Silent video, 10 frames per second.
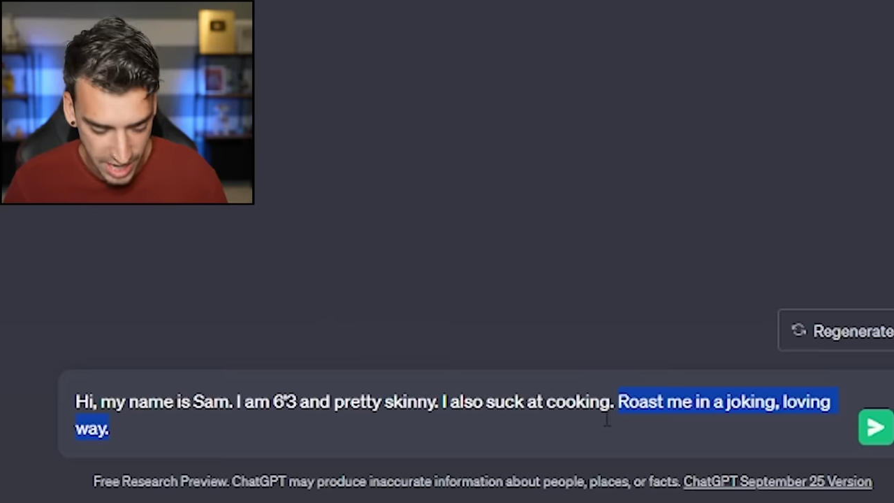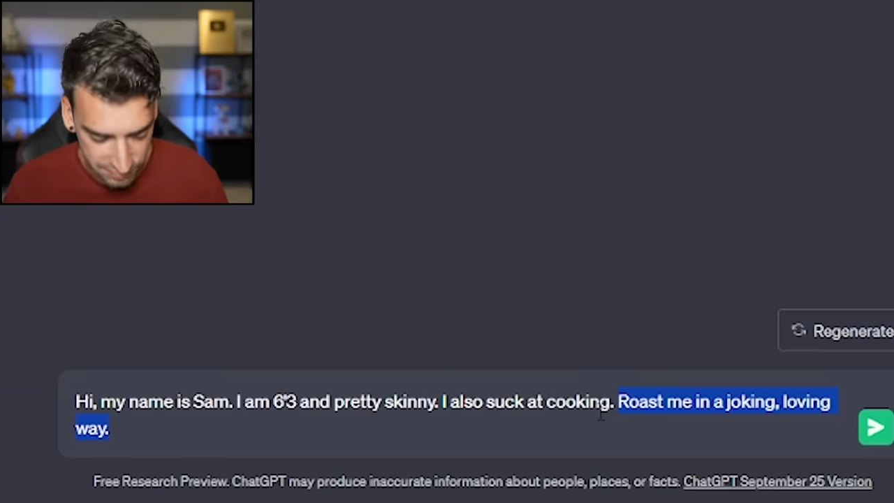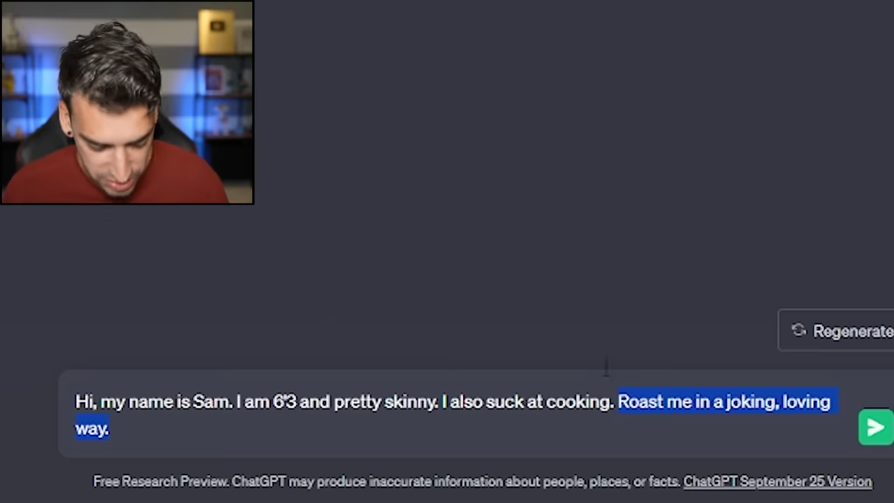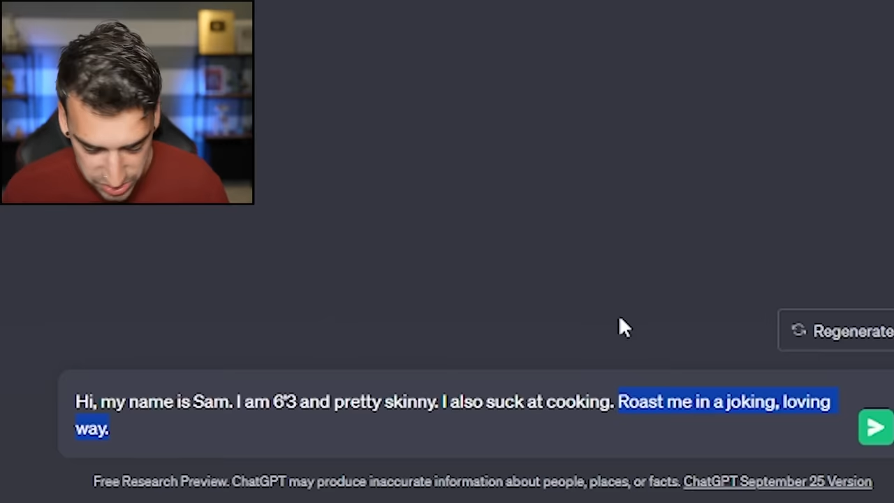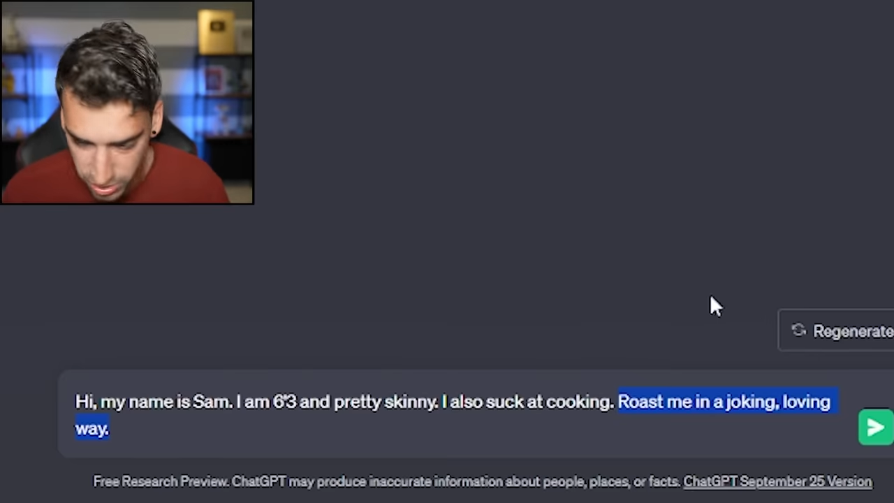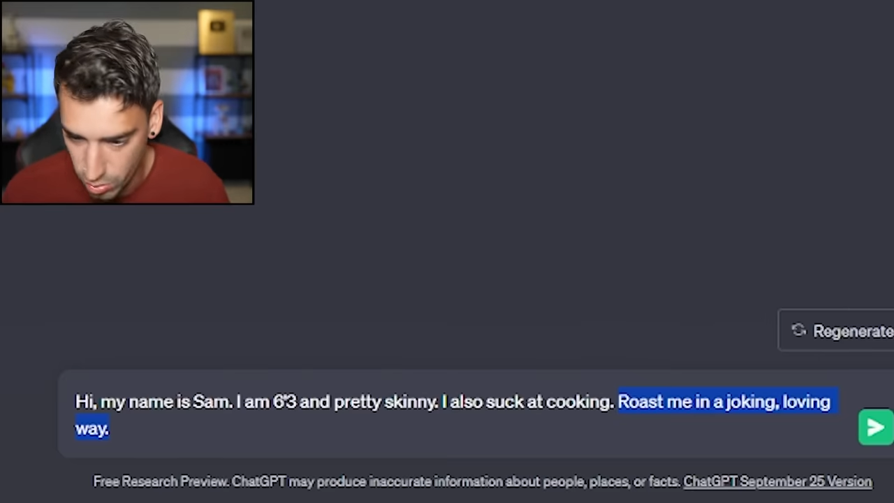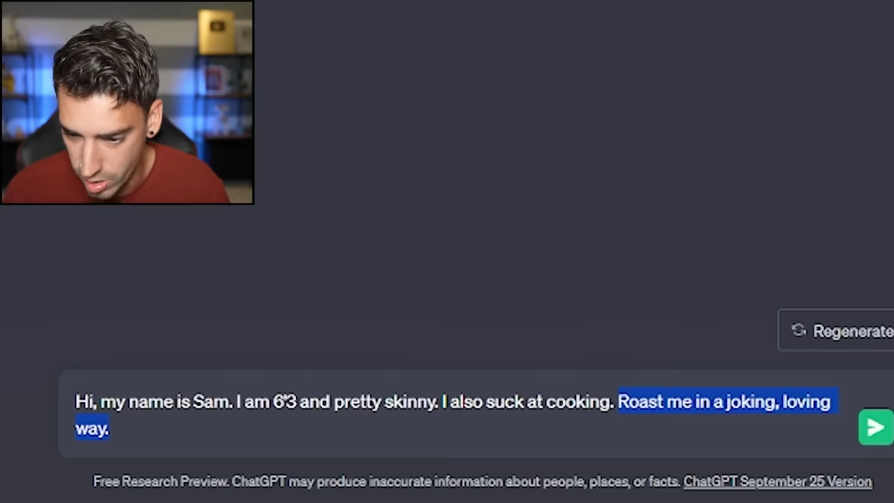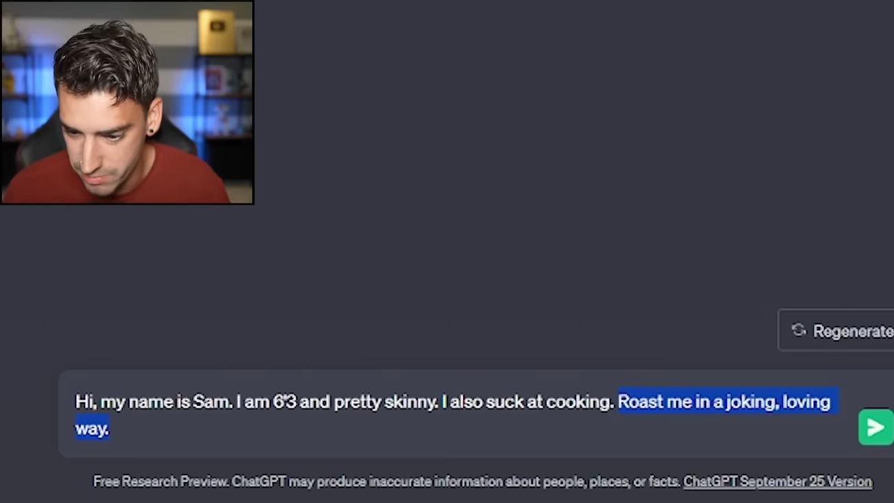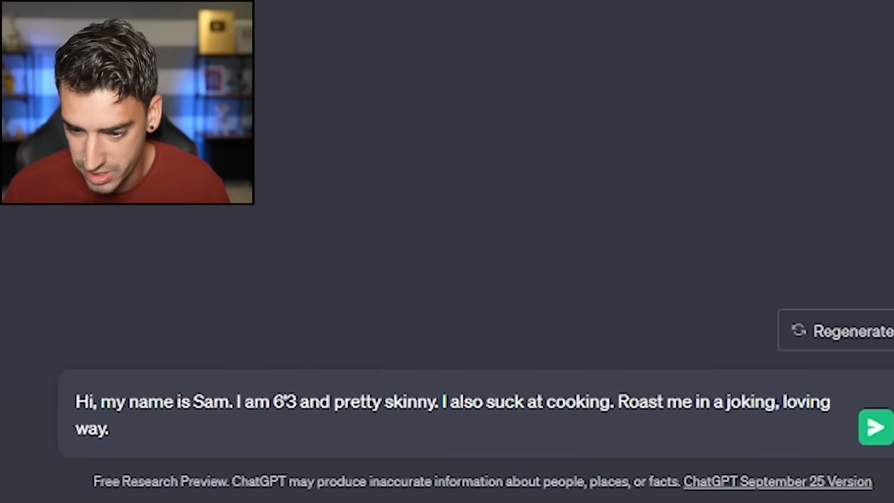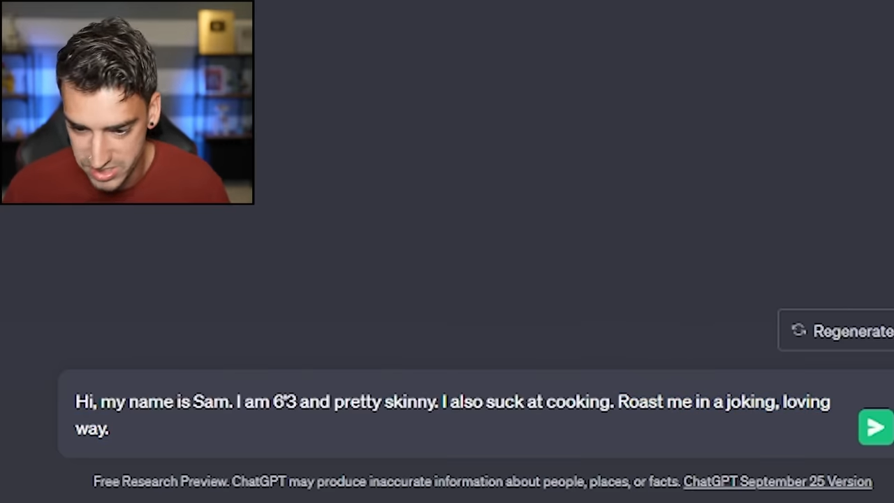every single
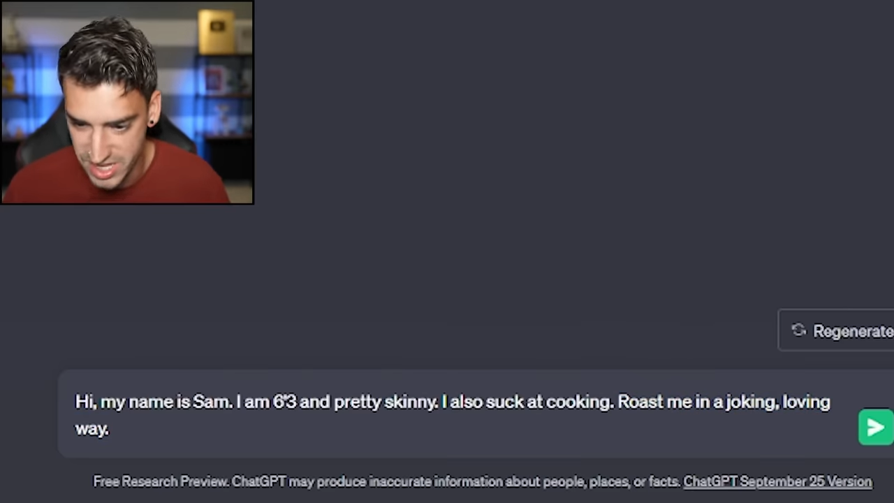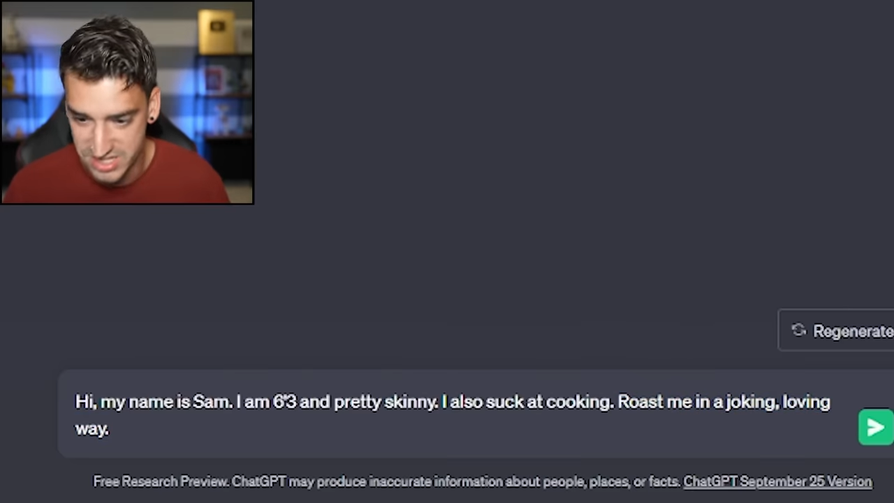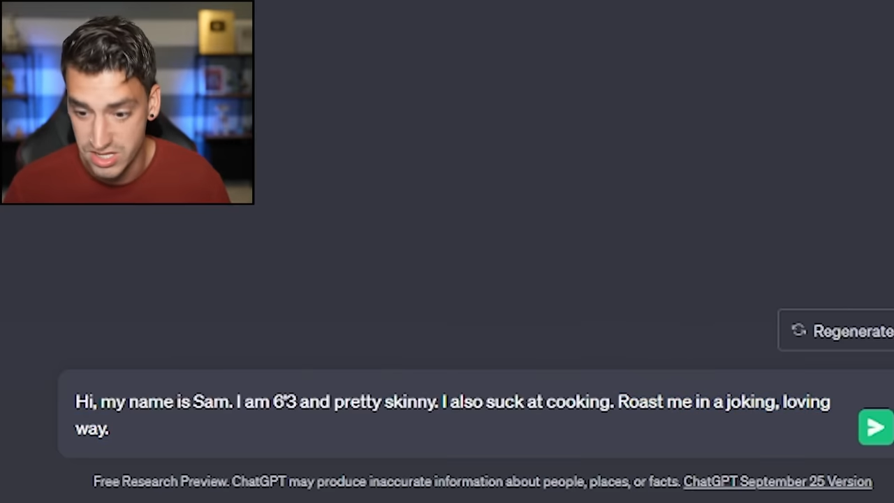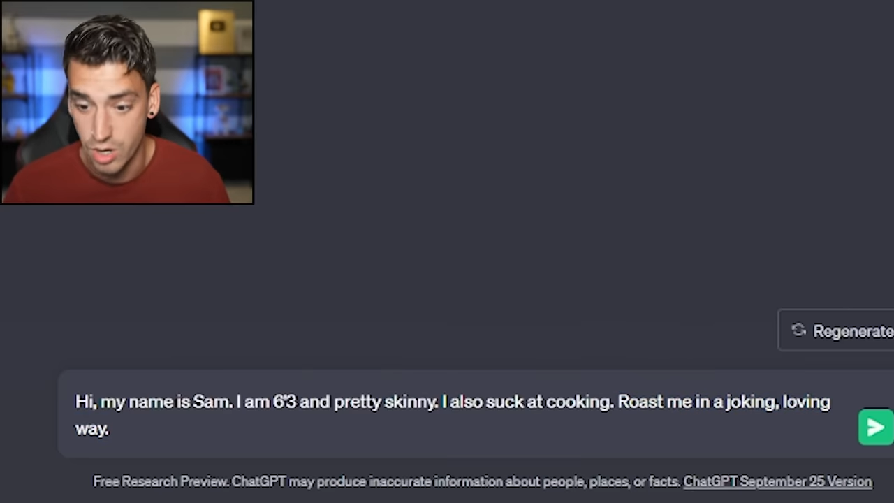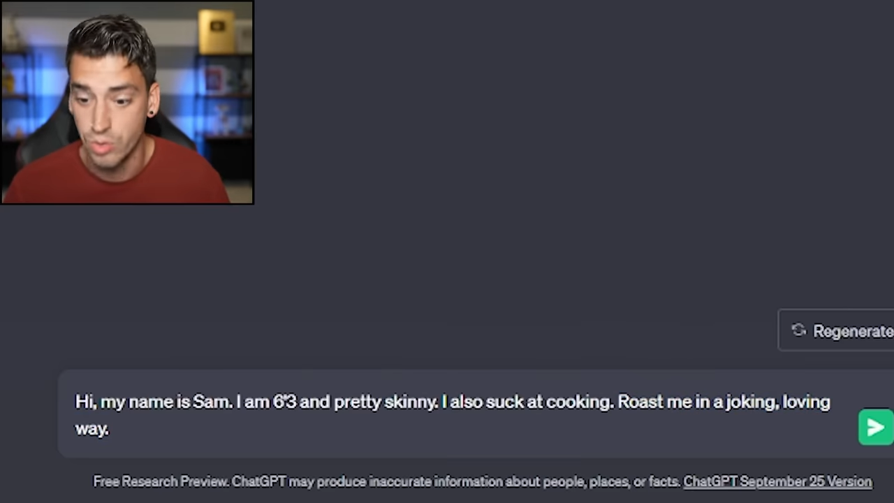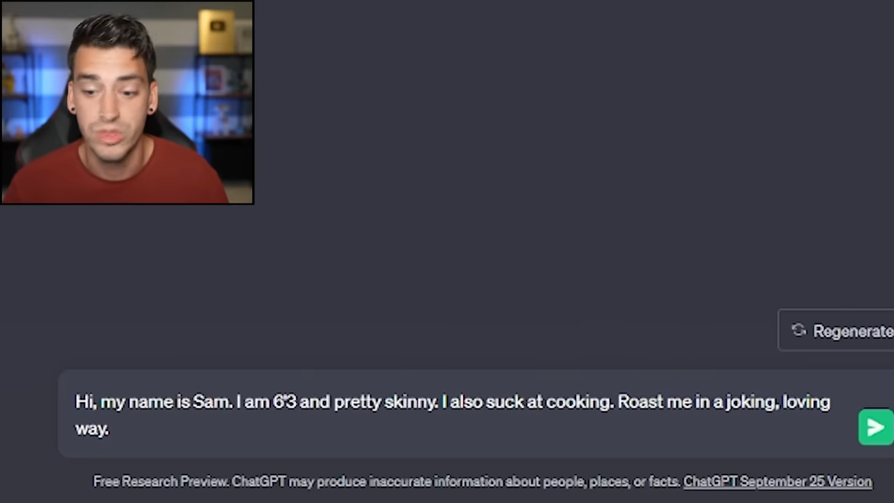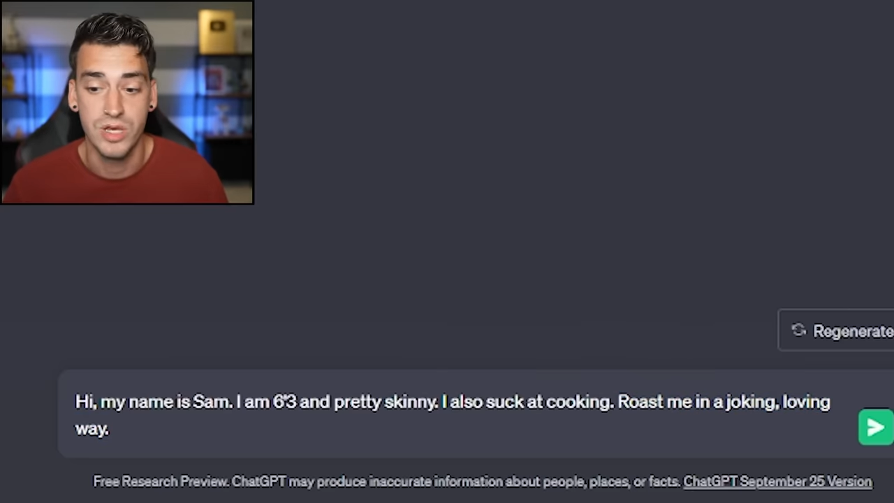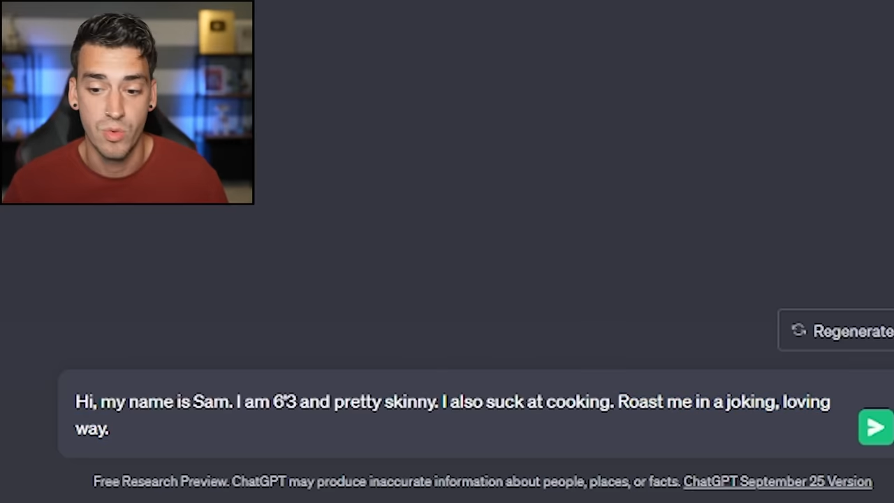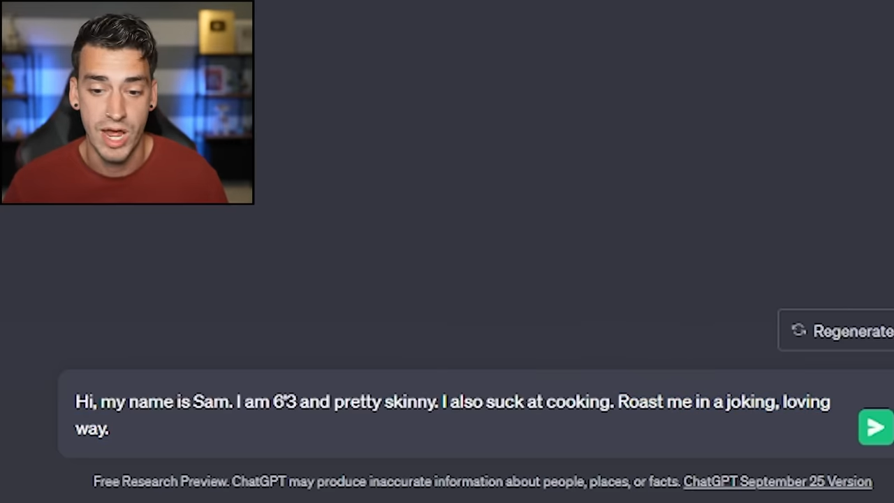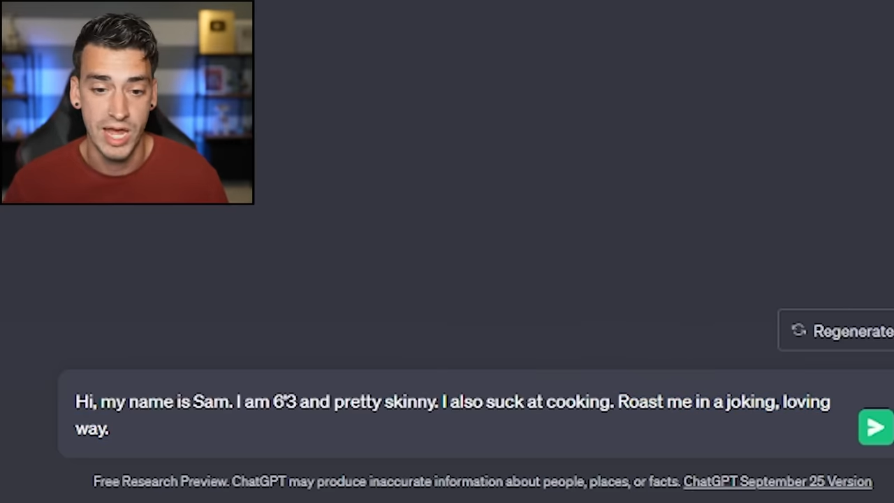one because that's the
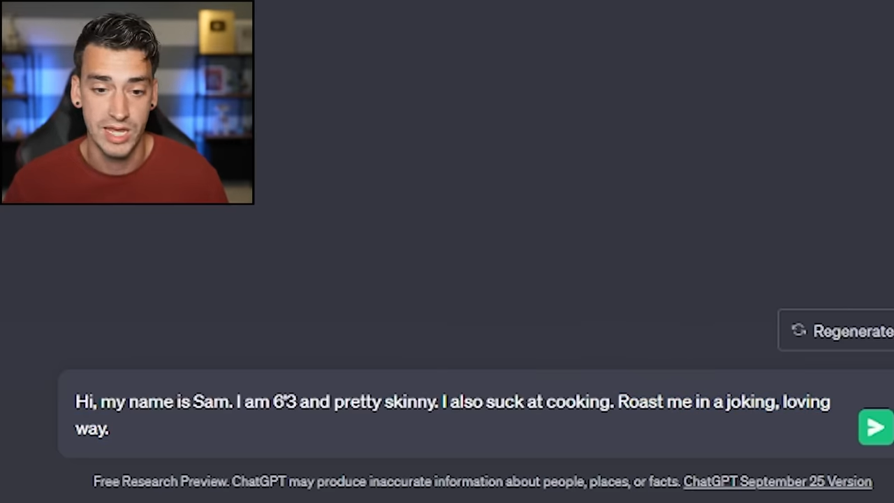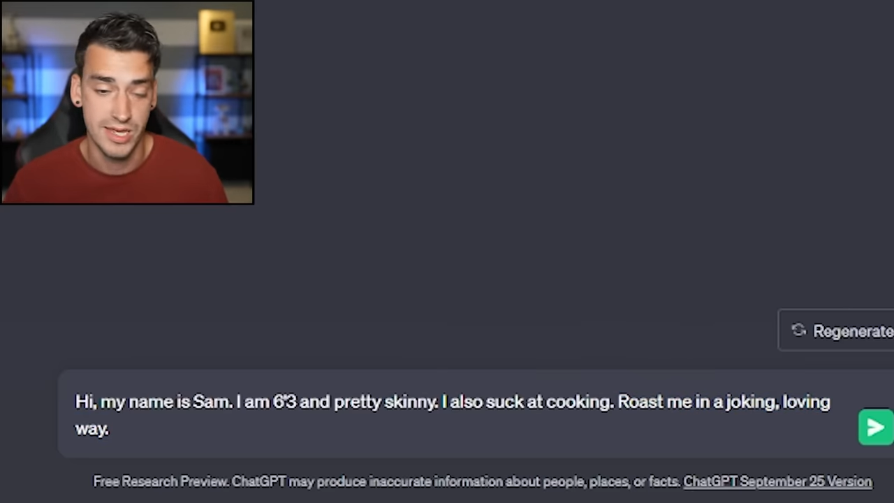only way